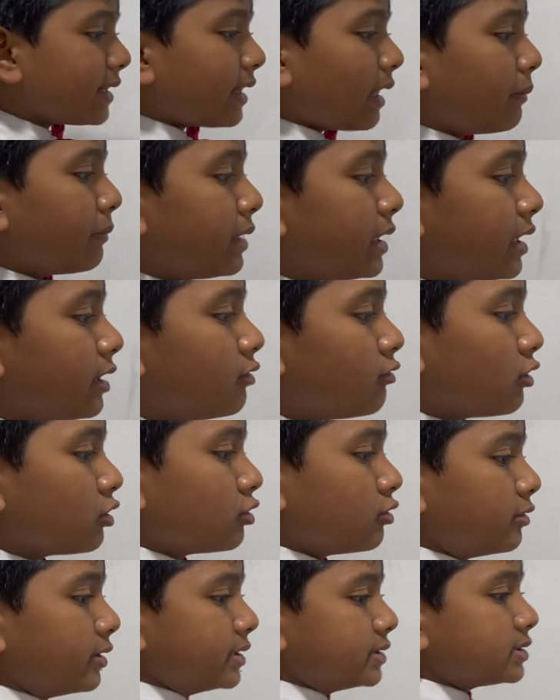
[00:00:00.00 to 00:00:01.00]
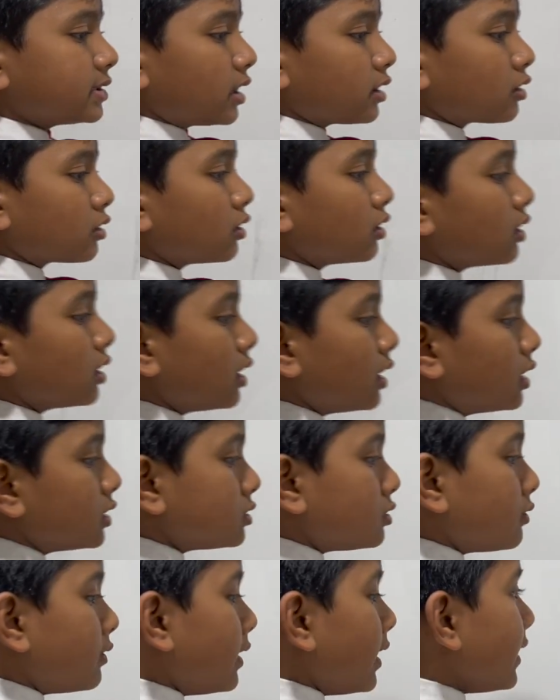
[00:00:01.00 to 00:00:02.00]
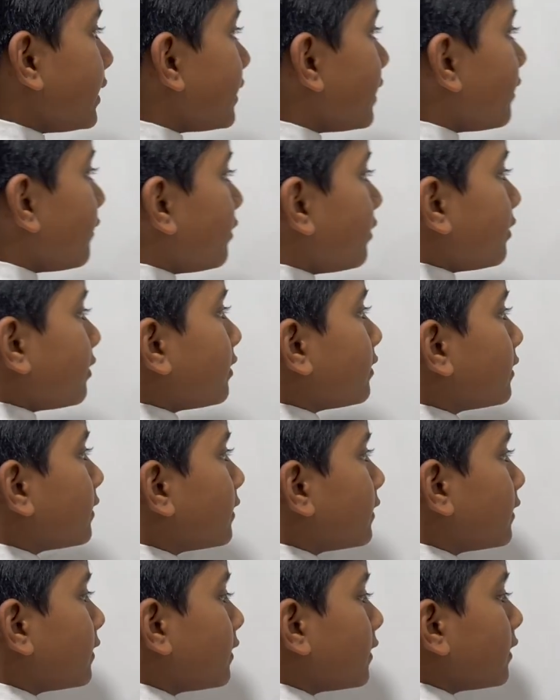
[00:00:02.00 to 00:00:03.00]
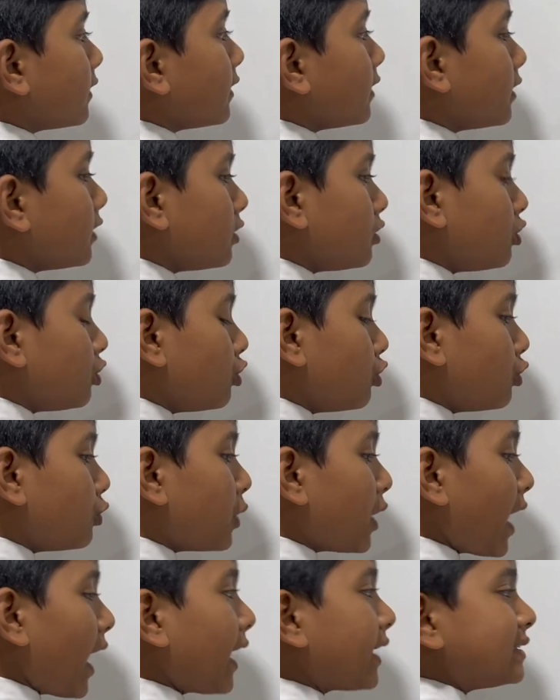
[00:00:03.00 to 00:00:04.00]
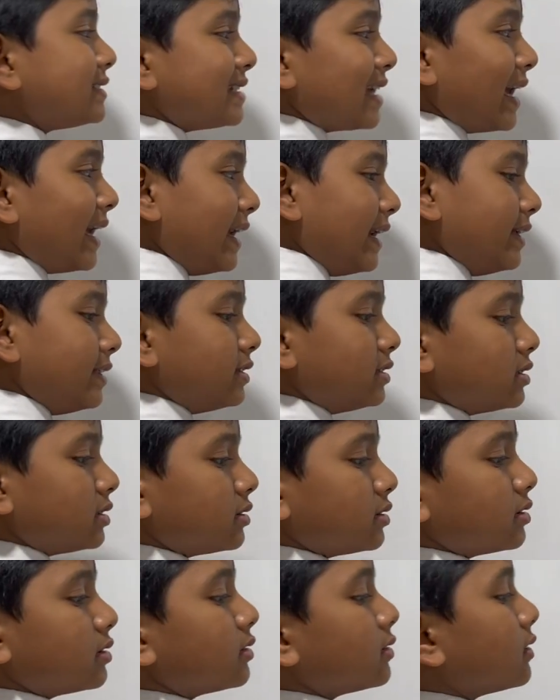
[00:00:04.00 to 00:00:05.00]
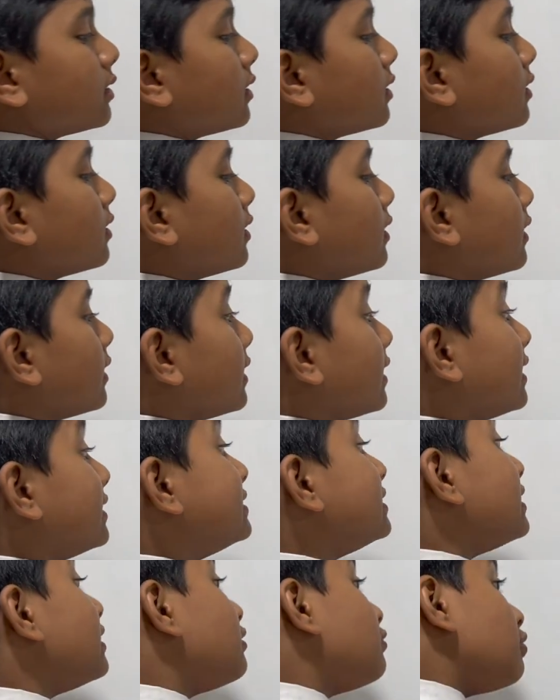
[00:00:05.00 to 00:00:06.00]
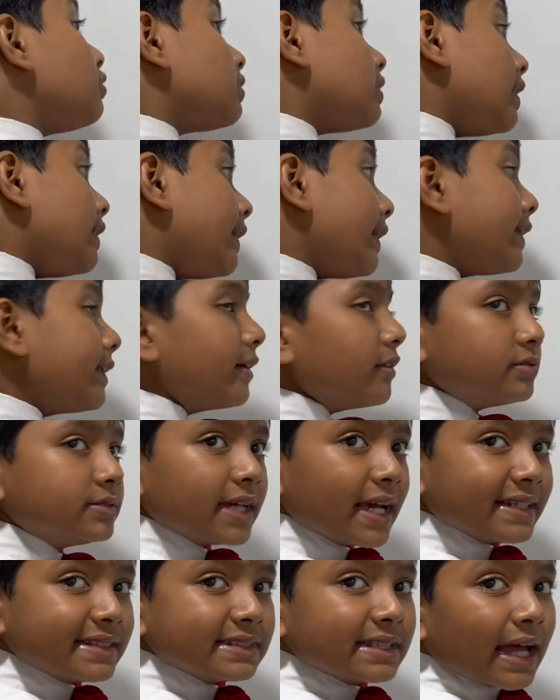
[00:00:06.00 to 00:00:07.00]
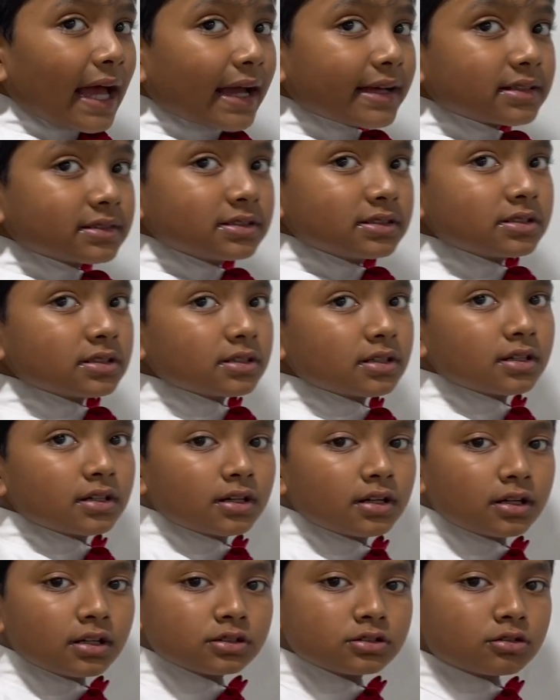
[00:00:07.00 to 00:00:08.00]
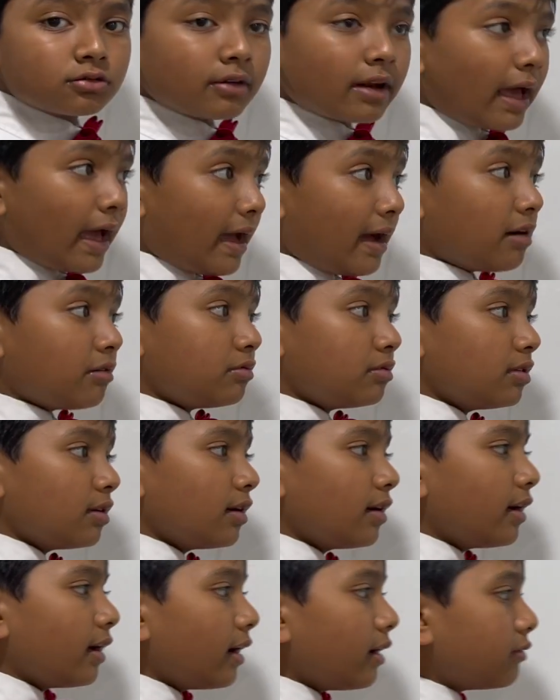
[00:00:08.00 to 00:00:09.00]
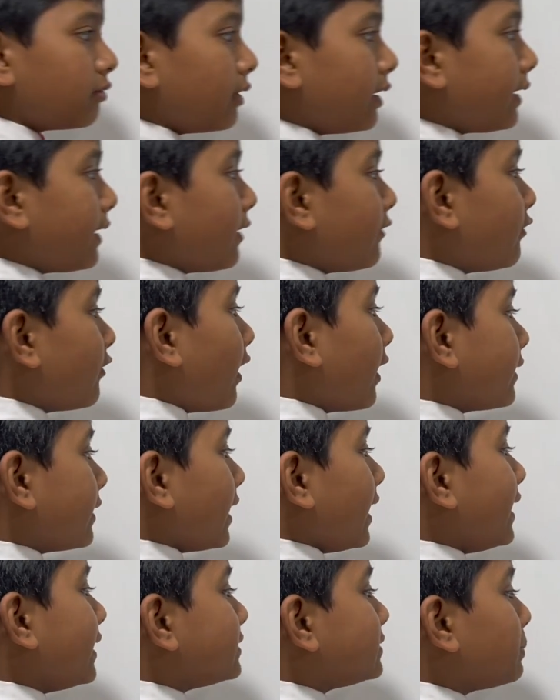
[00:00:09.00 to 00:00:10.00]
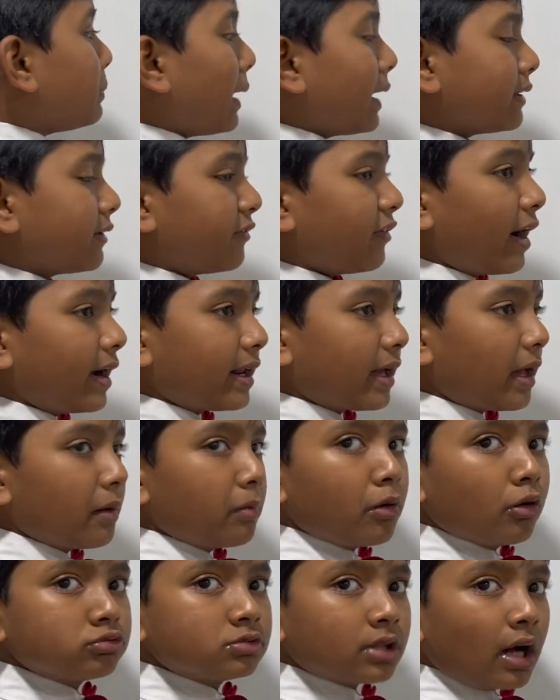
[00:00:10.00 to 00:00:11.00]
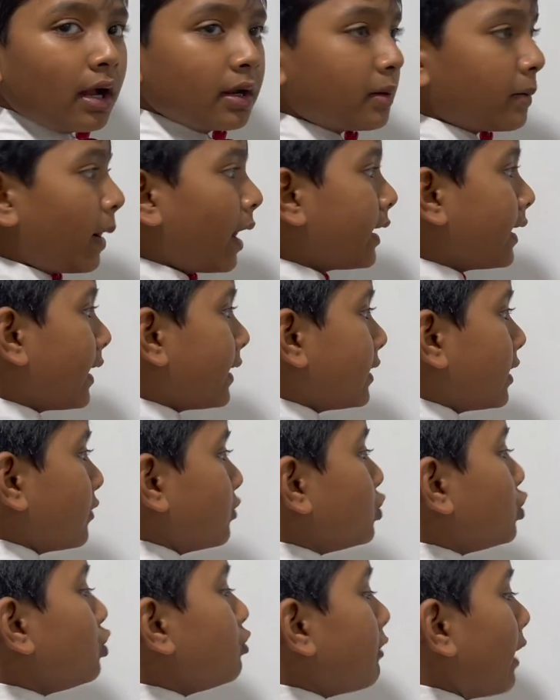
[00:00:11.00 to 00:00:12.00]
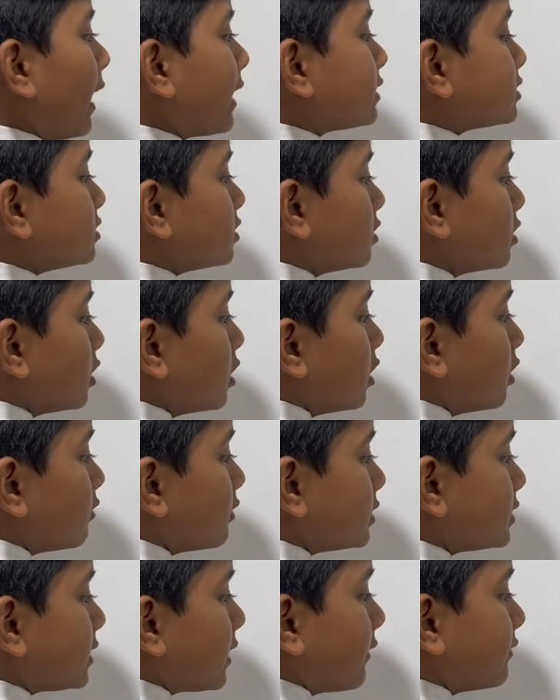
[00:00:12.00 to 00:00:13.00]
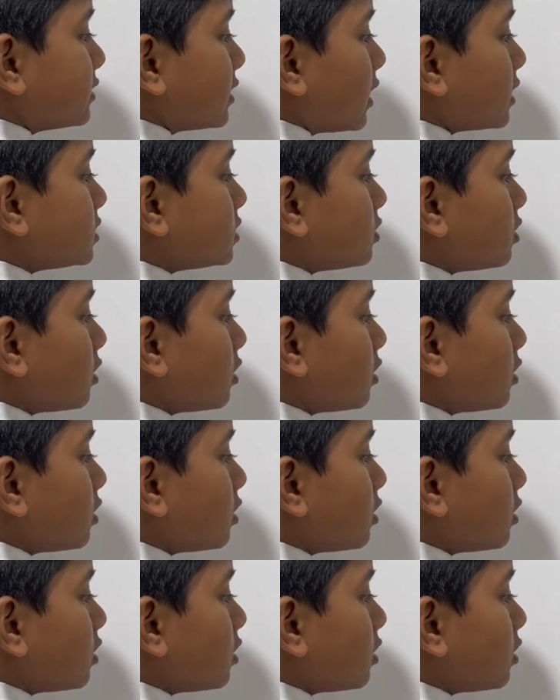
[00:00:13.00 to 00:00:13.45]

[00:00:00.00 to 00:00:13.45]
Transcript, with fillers: them equal to each other. So negative 2x8 is equal to negative 6x. So now we can find 8 by dividing both sides by negative 2x, which gives us